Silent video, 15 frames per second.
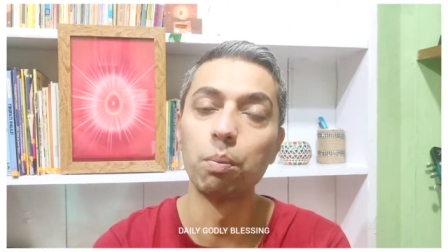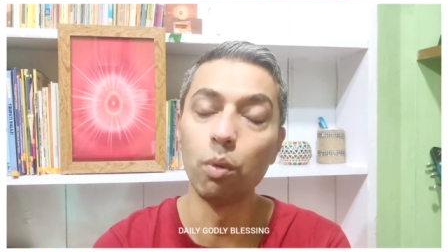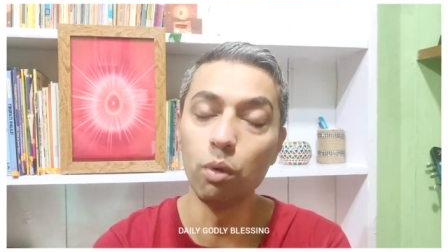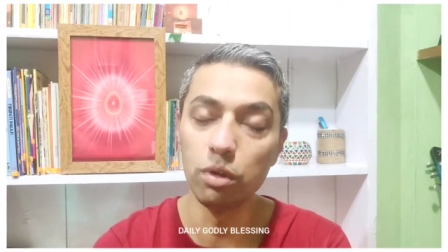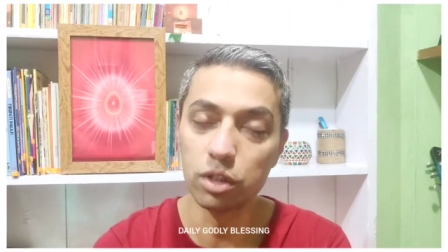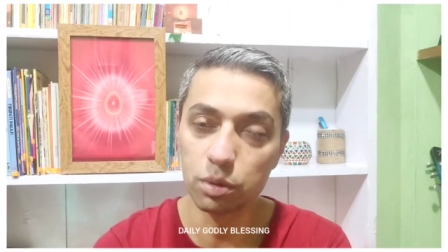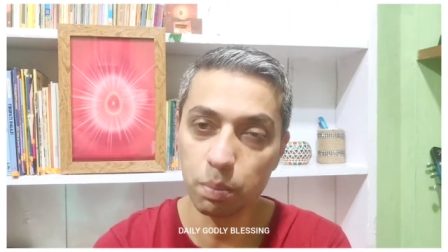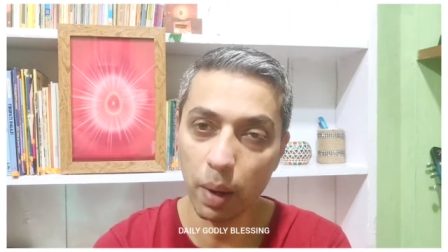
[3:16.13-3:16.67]

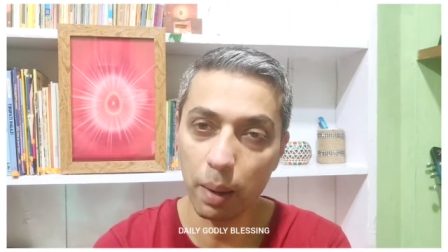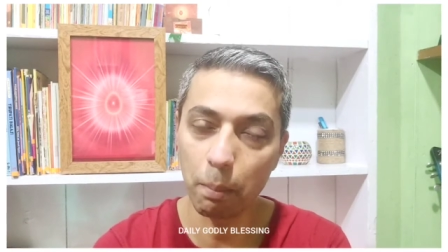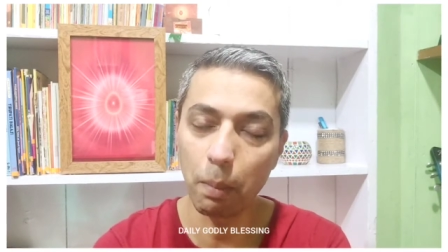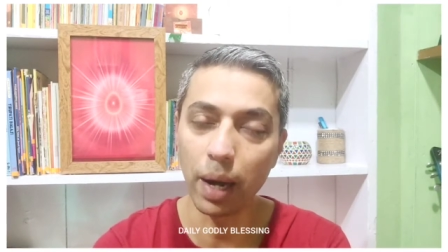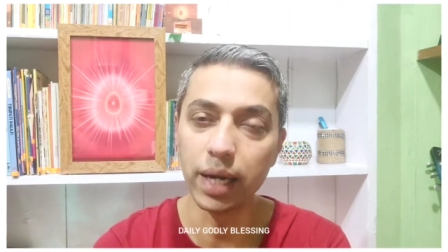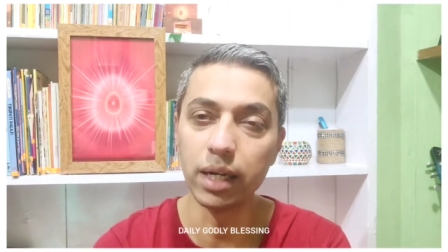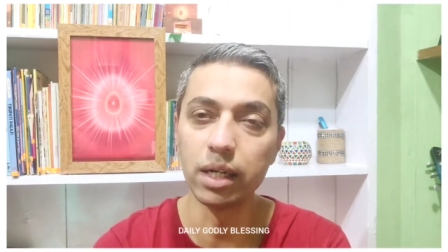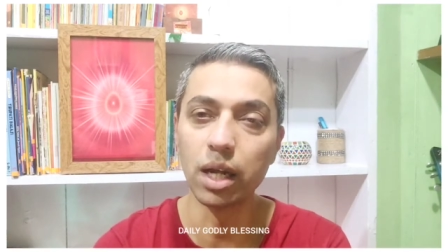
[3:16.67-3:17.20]
pulls my
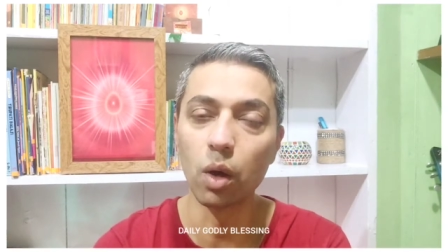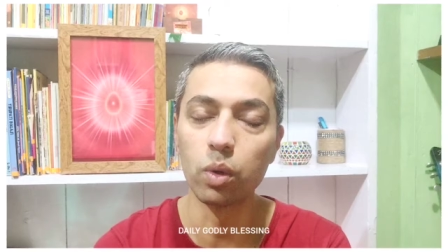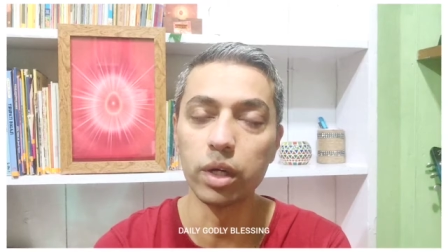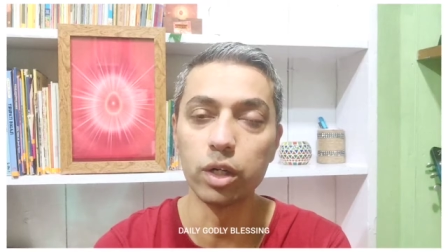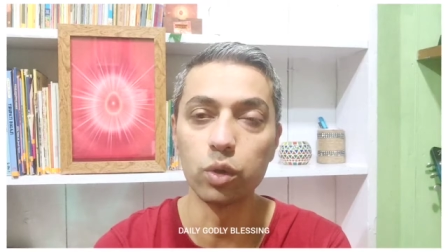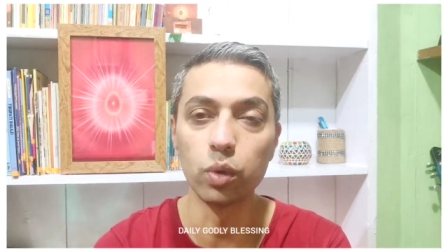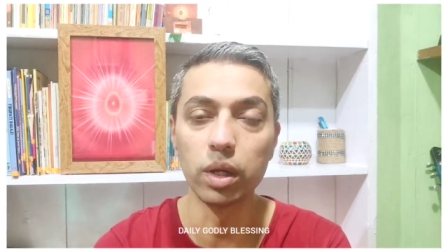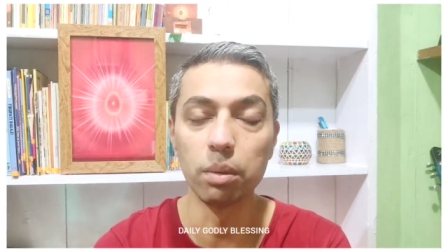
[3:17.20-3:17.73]
mind down
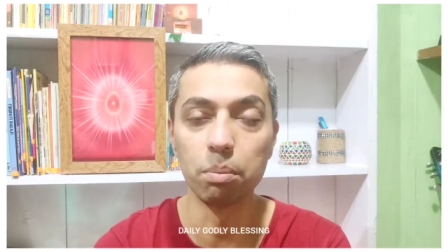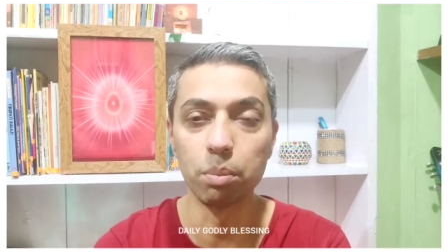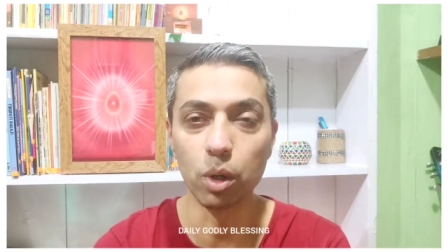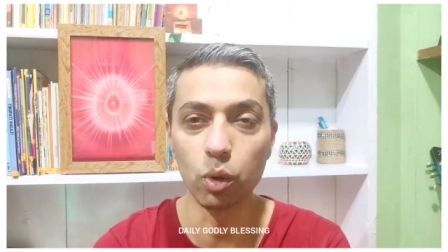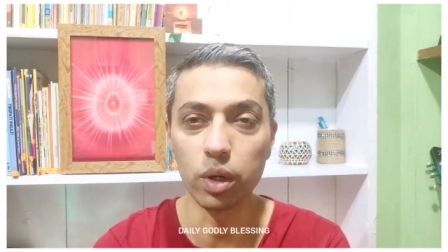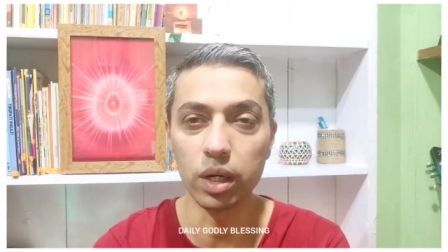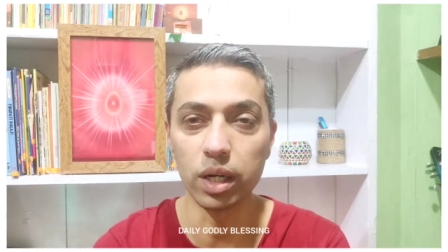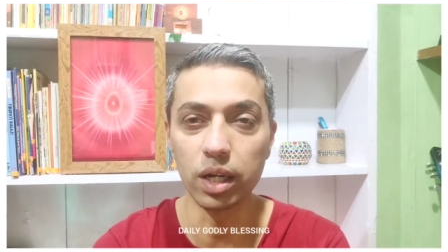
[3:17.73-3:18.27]
into
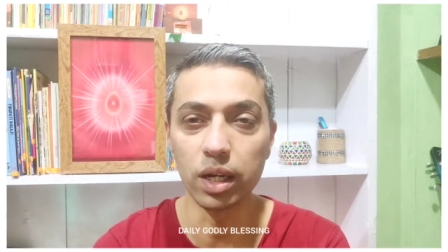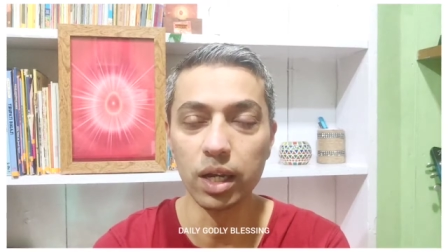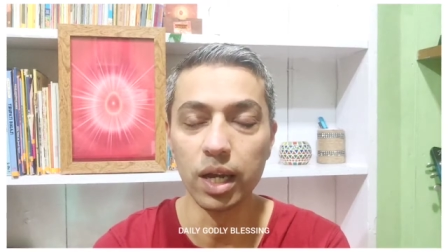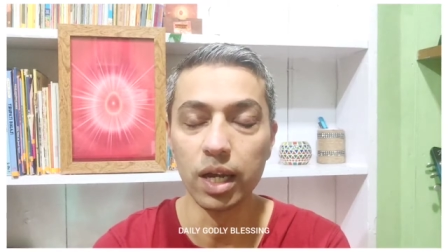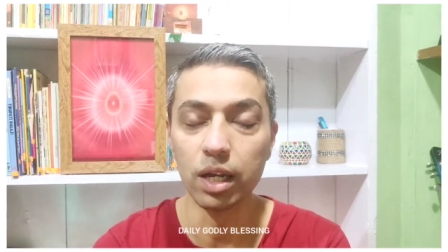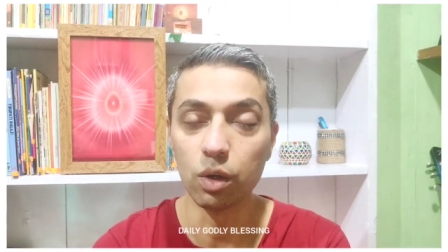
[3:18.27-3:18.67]
impurity,